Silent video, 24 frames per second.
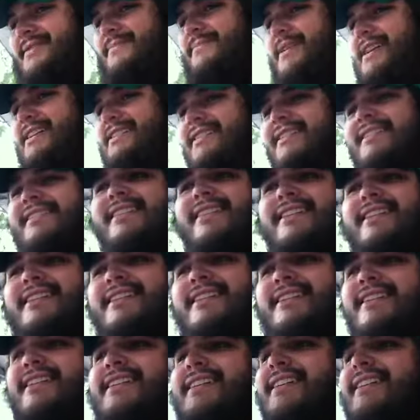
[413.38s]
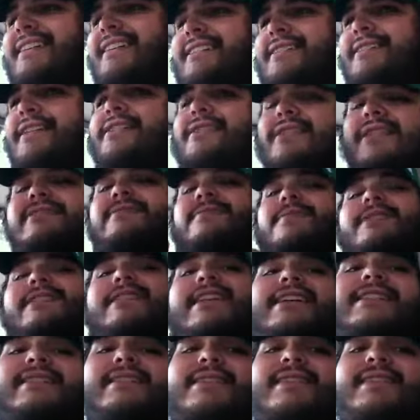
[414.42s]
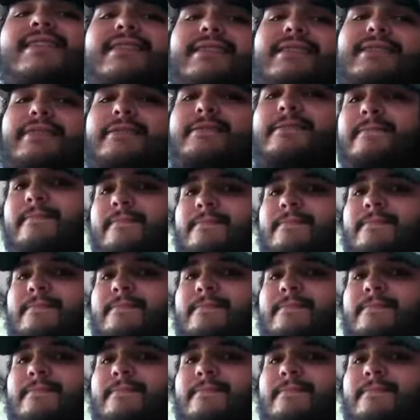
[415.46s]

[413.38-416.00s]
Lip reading: But there is one last thing.